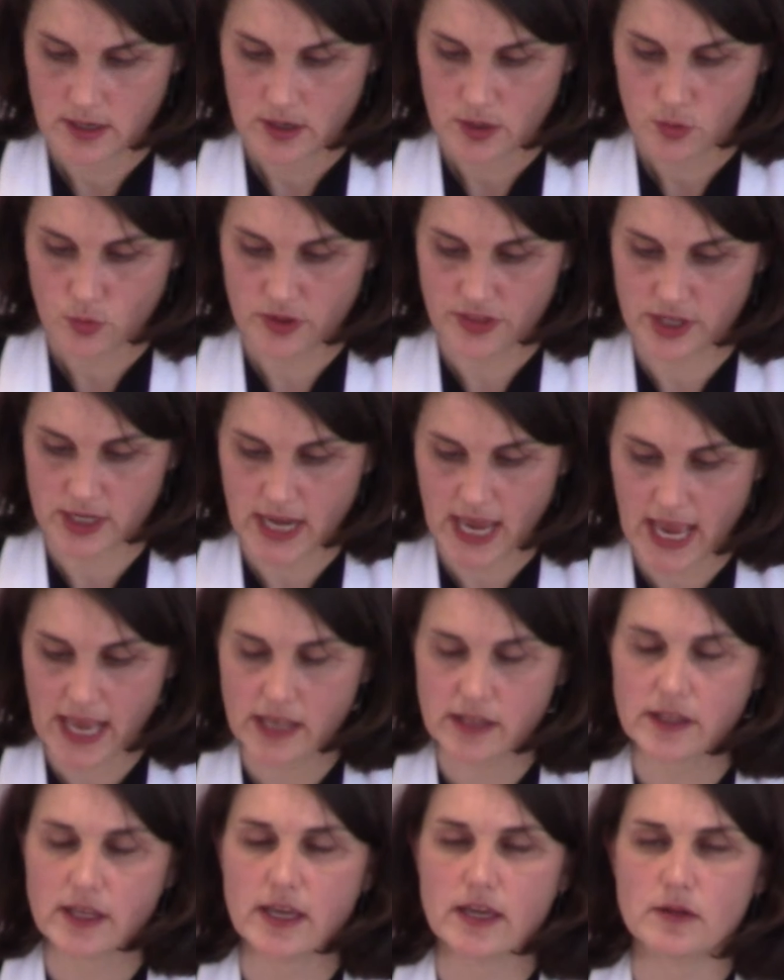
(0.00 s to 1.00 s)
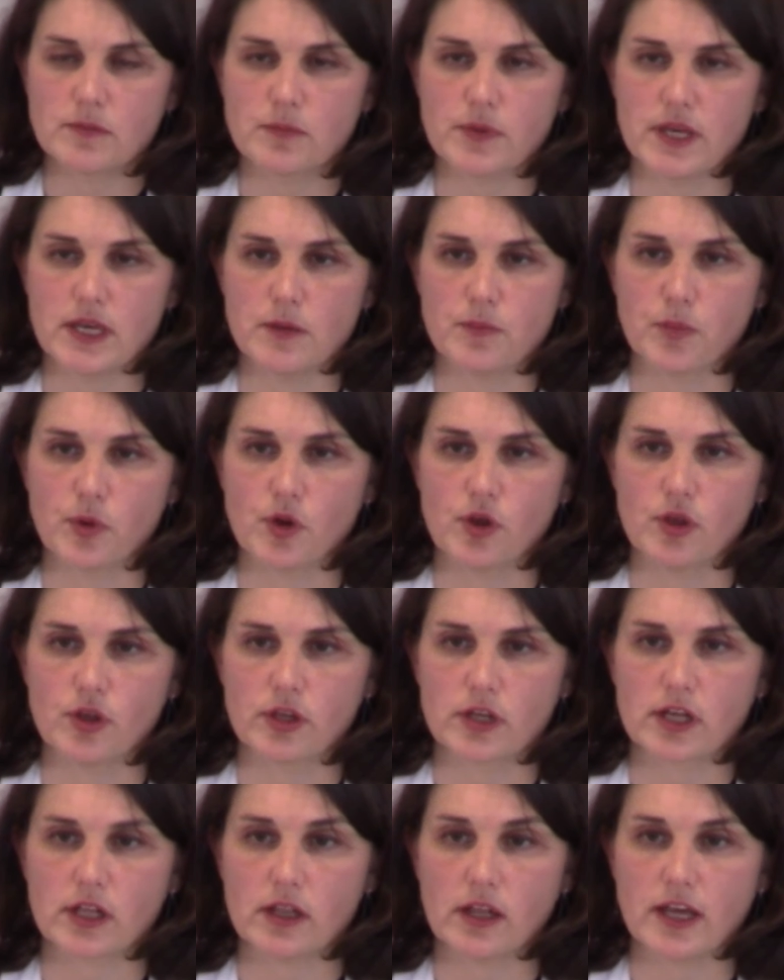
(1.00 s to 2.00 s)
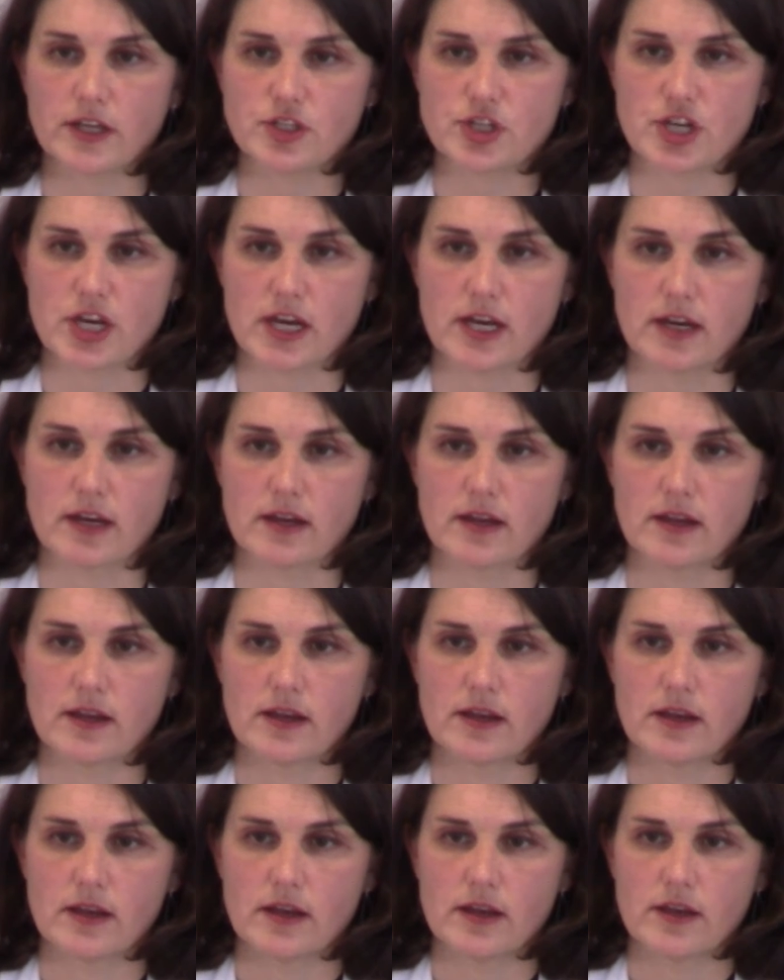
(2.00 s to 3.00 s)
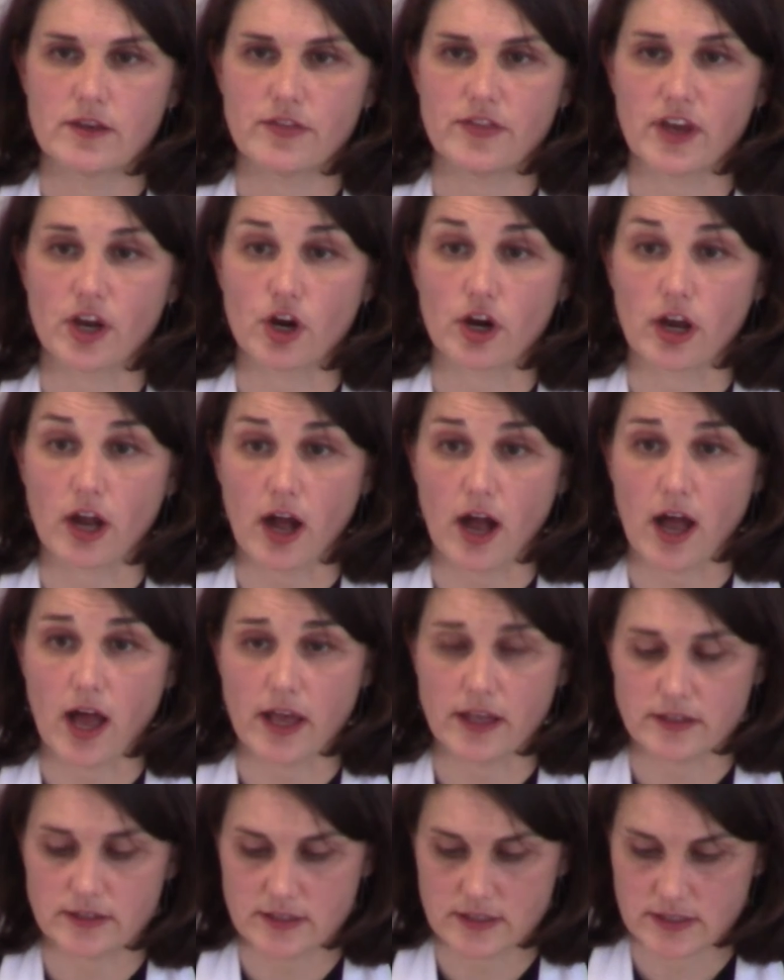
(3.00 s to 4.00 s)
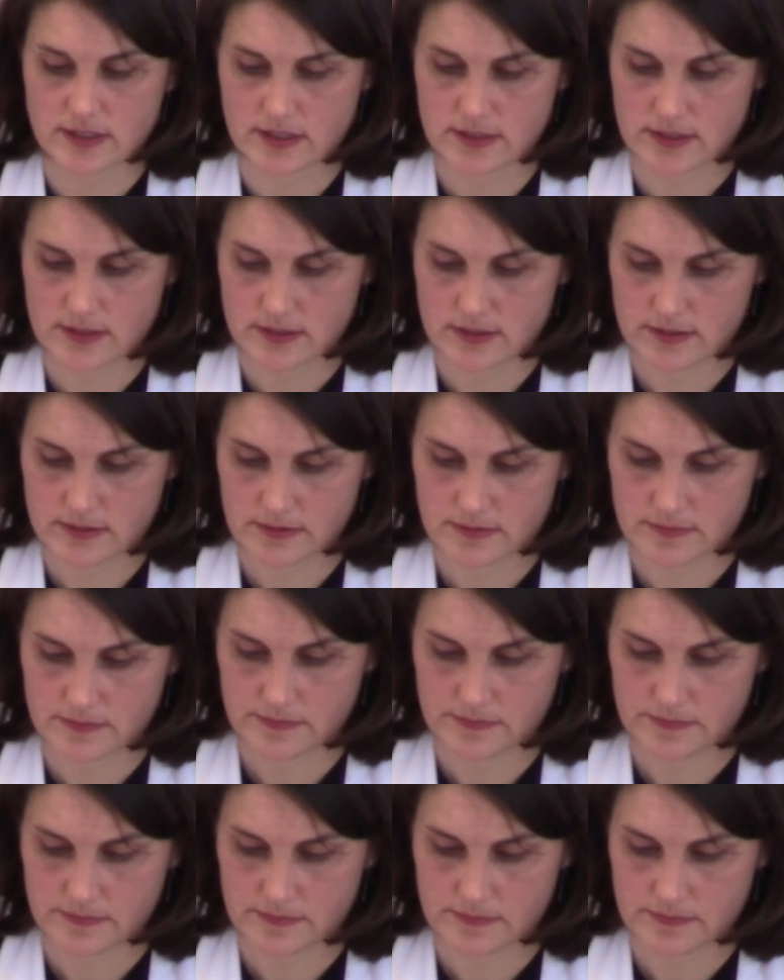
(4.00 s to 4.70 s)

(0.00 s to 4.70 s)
with an alien people clutching their gods.